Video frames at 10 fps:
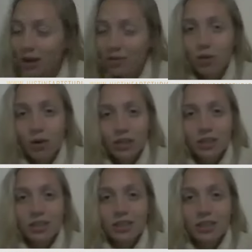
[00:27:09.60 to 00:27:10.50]
have a
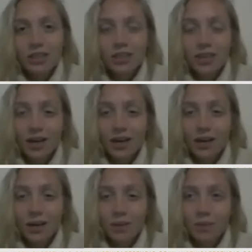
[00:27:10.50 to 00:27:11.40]
question.
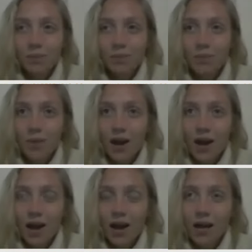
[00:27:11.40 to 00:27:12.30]
Um,
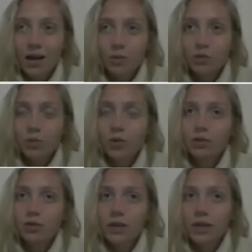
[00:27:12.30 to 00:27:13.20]
I was
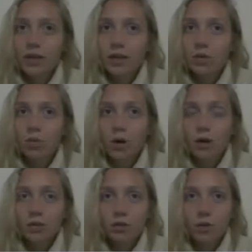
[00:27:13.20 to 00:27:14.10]
wondering
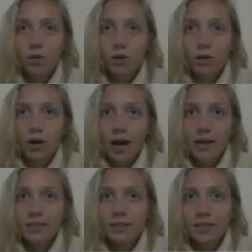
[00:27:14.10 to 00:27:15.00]
what your
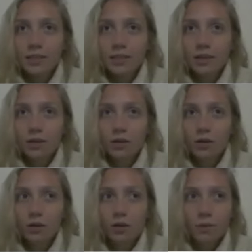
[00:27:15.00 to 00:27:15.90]
idea
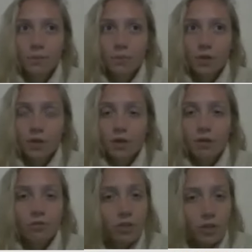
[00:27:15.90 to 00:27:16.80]
or
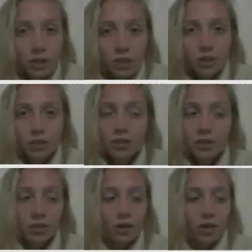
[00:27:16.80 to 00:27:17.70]
vision
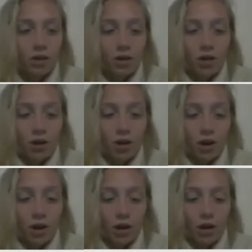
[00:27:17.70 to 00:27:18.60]

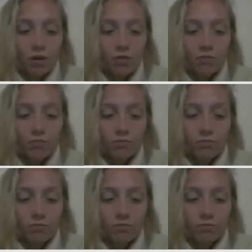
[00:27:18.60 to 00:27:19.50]
um,
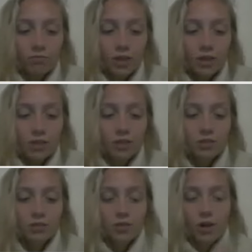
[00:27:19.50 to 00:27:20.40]
is
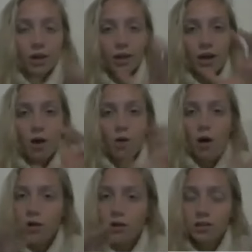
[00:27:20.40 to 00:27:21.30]
for like how
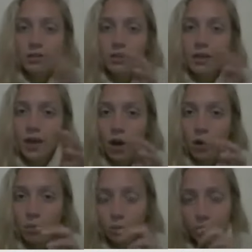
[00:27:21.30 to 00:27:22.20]
artists can help